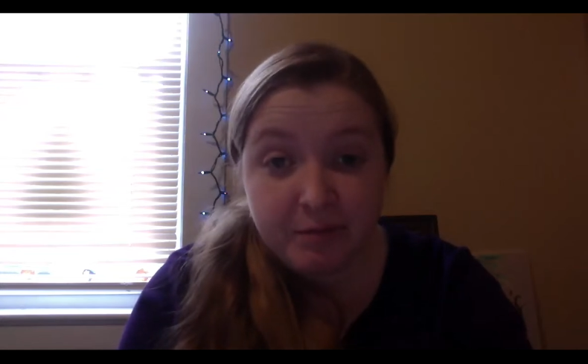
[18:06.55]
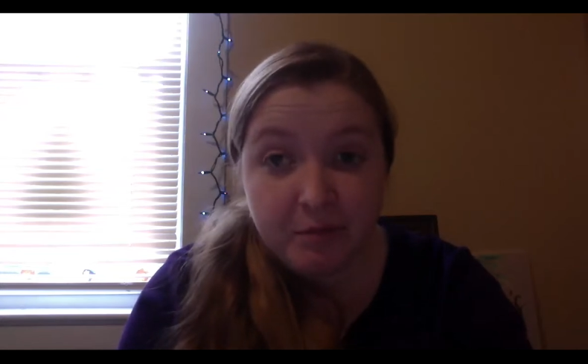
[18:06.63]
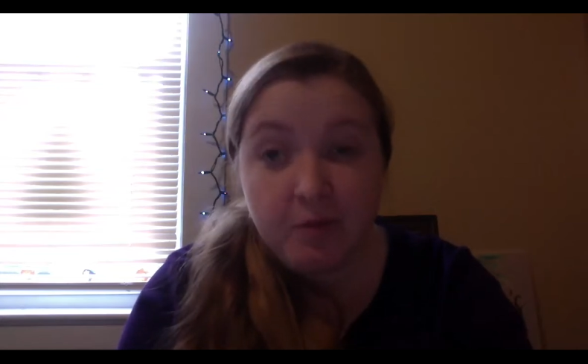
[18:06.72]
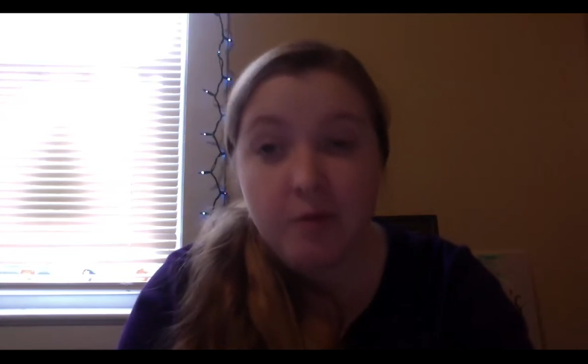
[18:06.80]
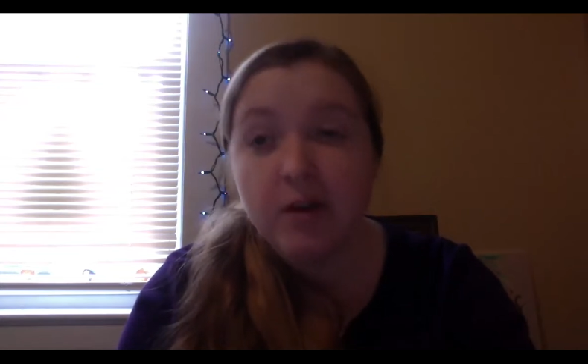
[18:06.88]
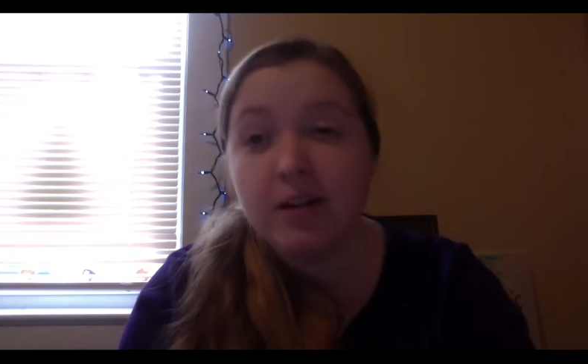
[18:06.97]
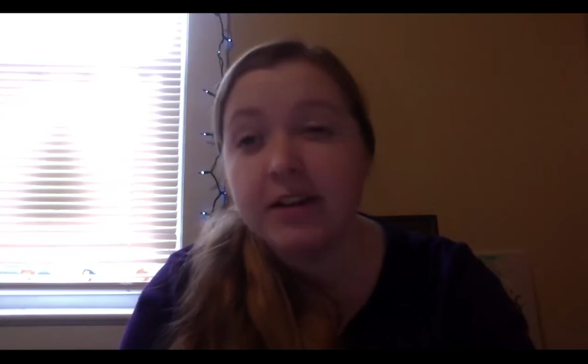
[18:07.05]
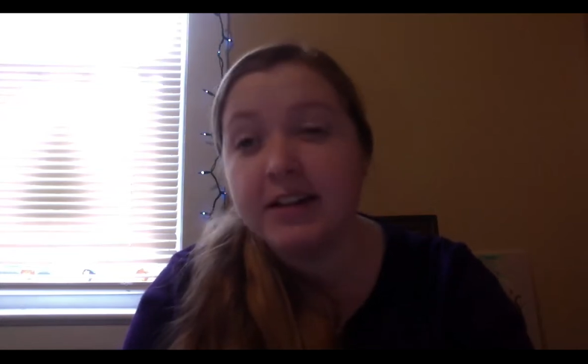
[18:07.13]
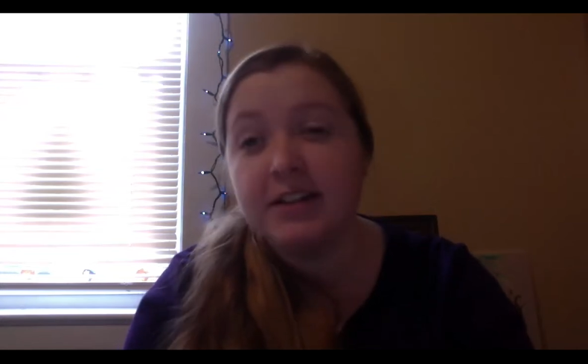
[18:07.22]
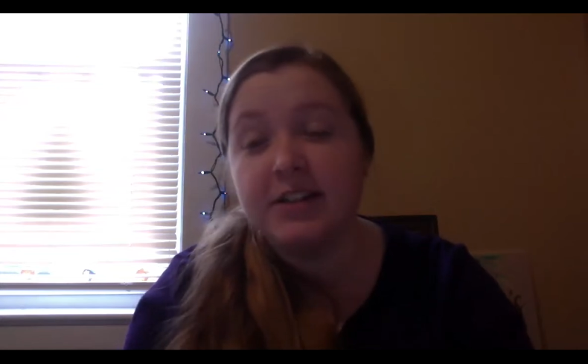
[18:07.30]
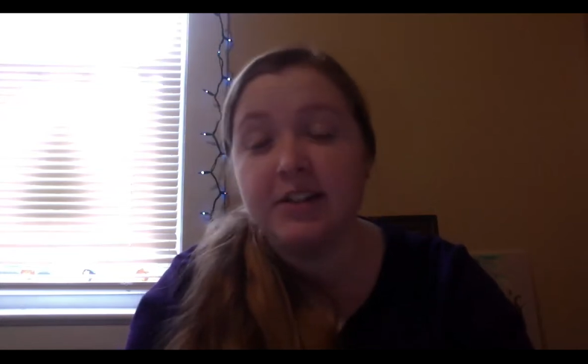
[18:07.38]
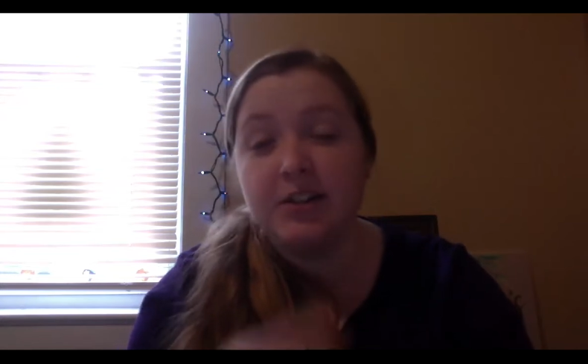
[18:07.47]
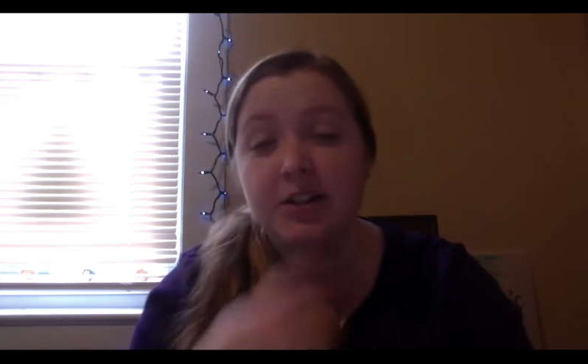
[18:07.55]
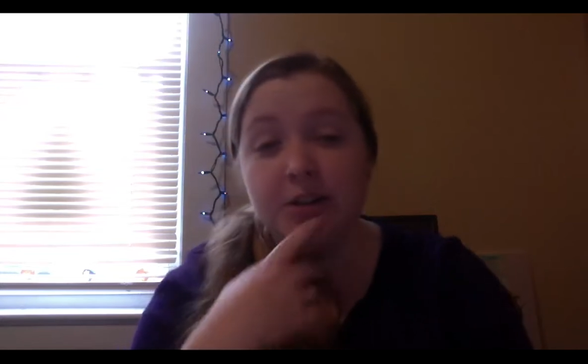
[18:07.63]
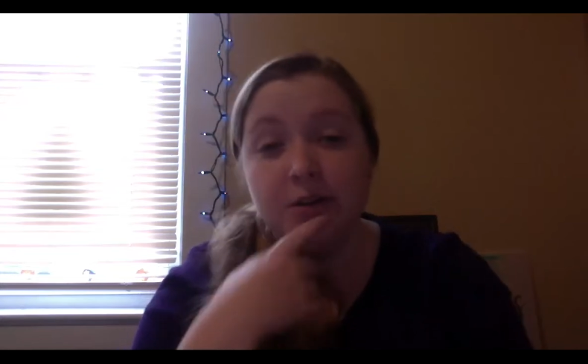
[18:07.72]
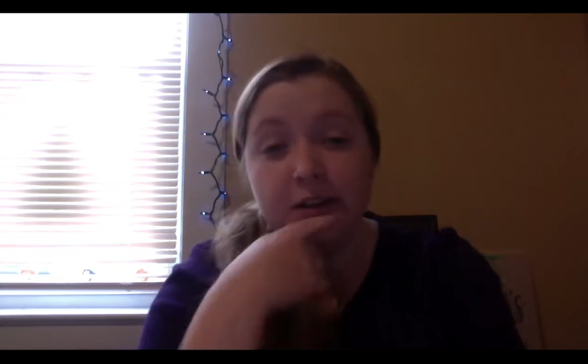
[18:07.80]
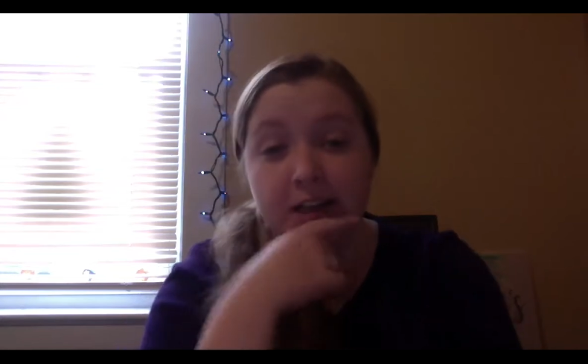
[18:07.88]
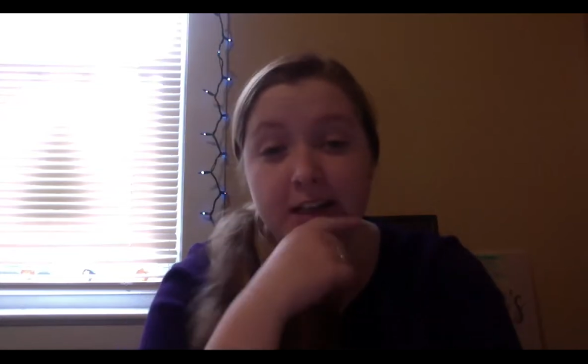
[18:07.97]
What lesson do
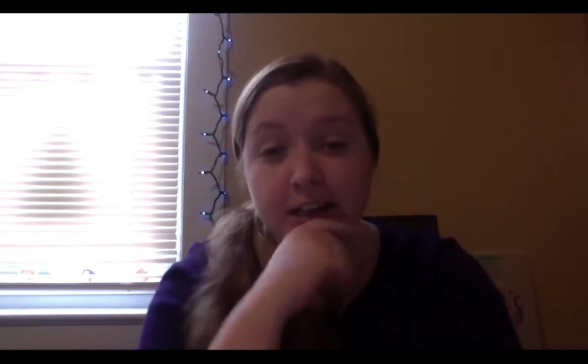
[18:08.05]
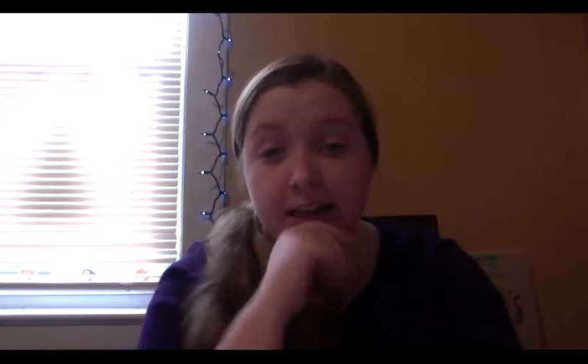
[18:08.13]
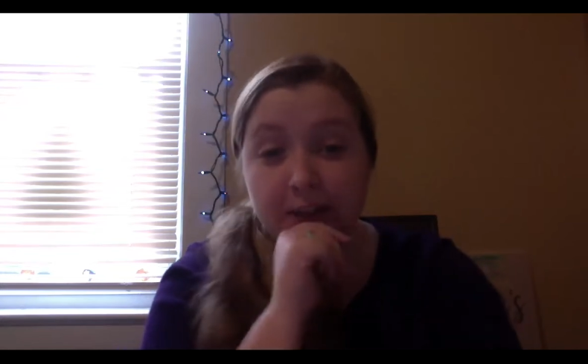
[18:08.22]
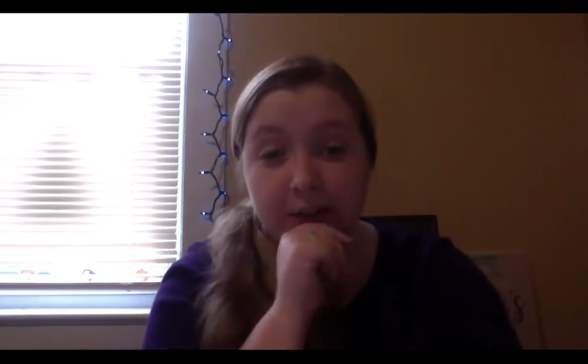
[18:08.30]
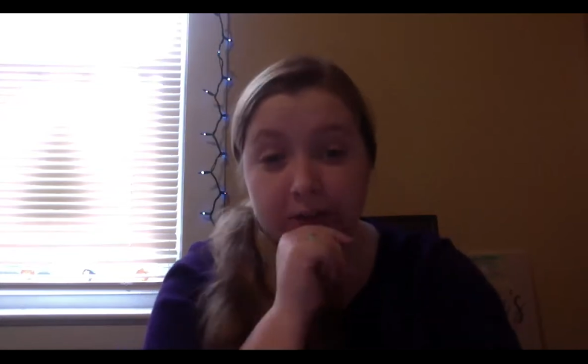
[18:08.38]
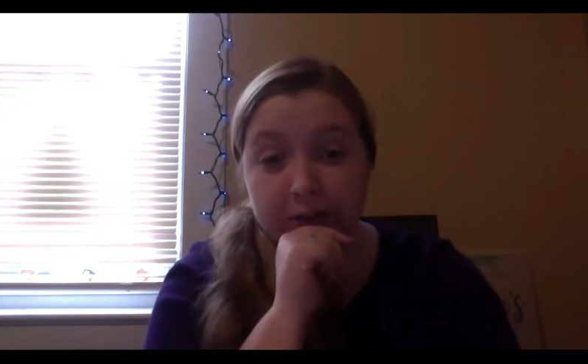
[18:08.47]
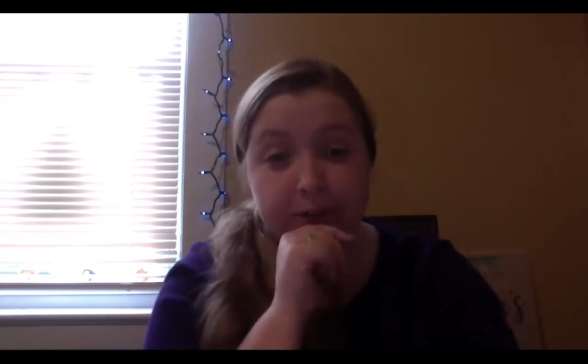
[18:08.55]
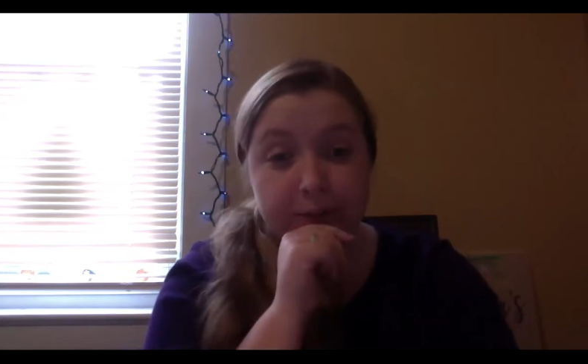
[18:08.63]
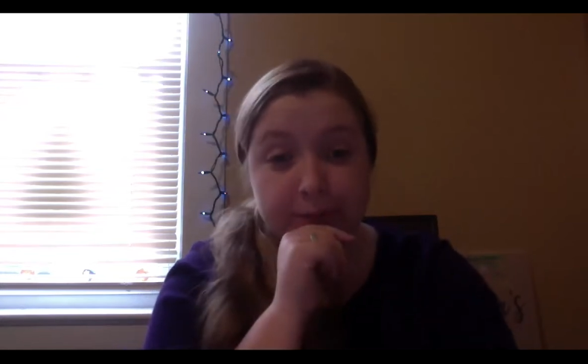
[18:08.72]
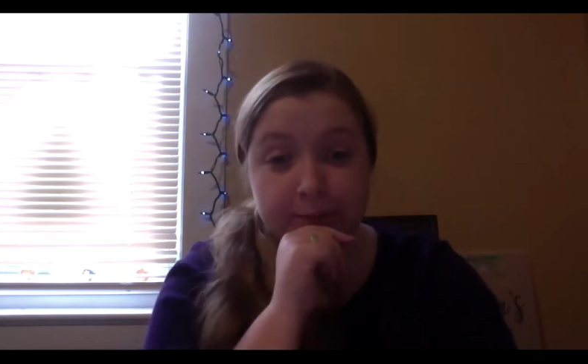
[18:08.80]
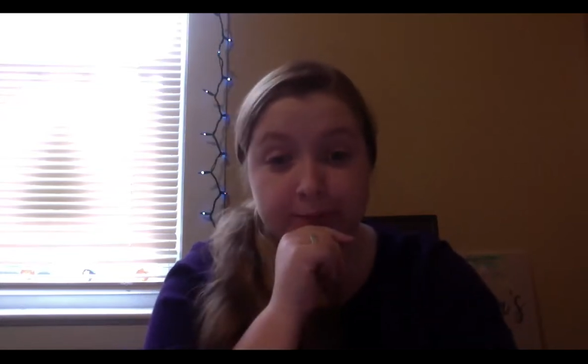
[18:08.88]
you think he learned?